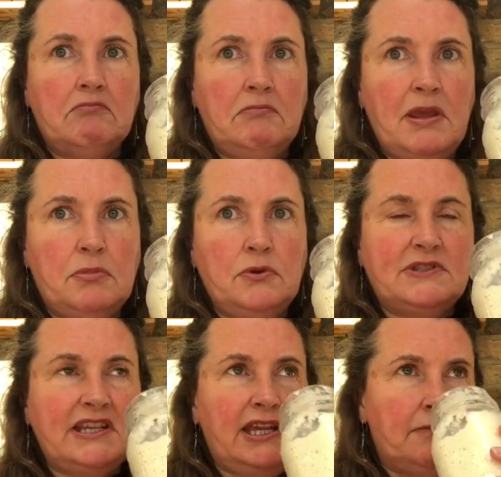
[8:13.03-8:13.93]
Bit
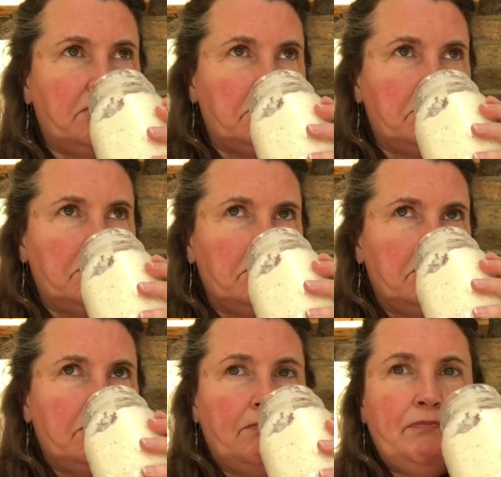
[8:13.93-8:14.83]
boozy,
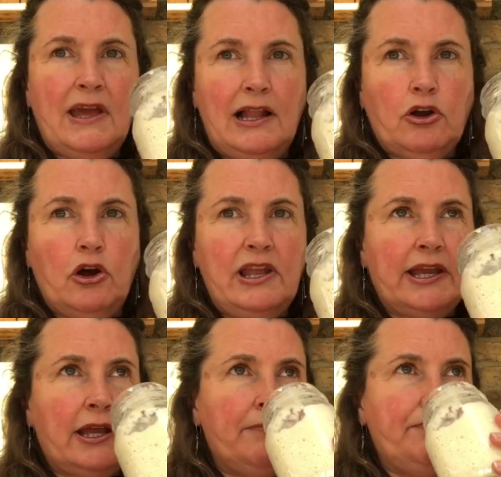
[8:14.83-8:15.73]
bit
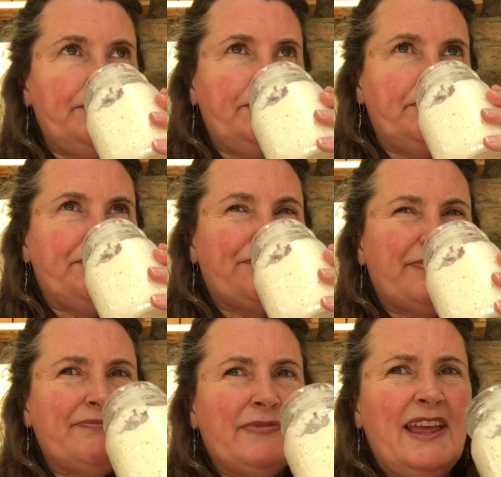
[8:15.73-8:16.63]
alcoholic,
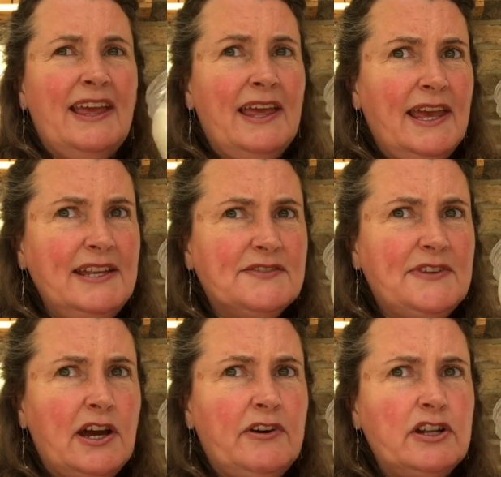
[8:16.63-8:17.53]
hint of
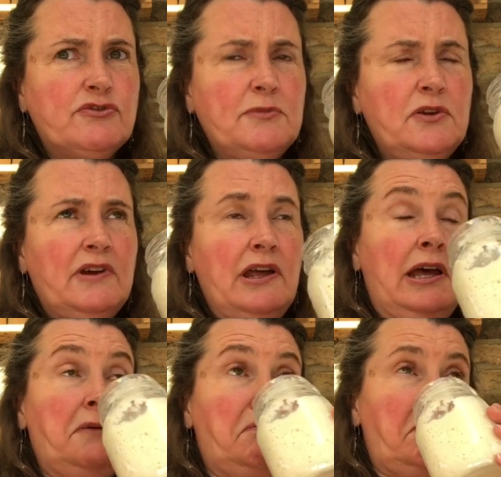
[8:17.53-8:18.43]
nail varnish remover.
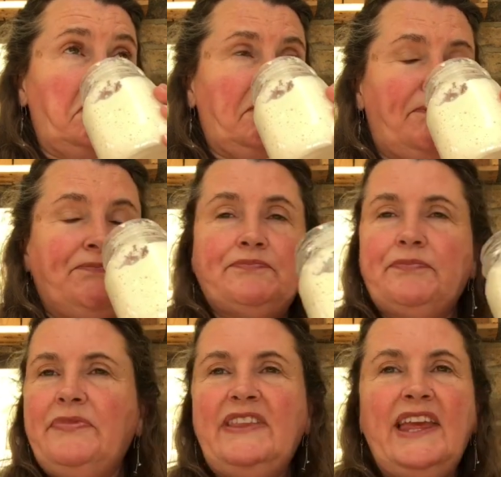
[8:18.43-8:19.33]

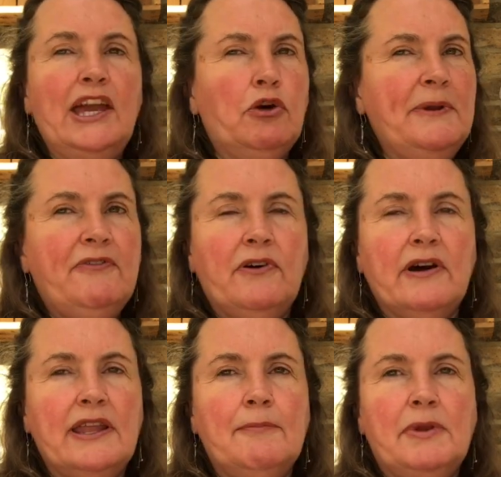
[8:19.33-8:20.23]
It will be
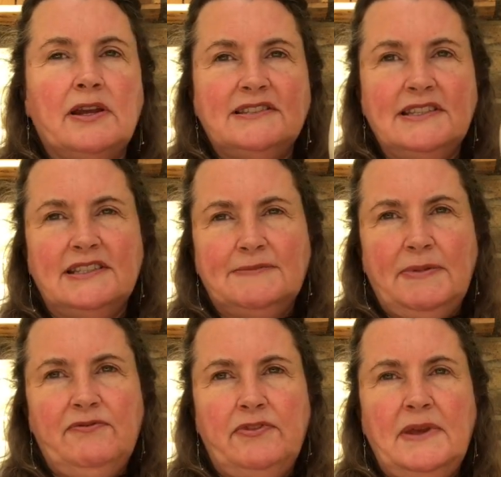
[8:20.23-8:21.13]
fine, because this has
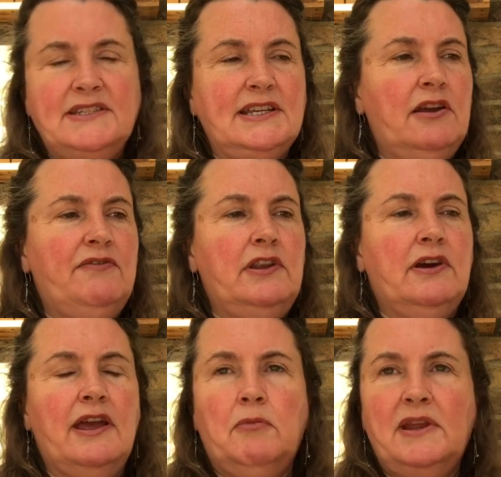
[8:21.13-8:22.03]
been fermenting overnight and we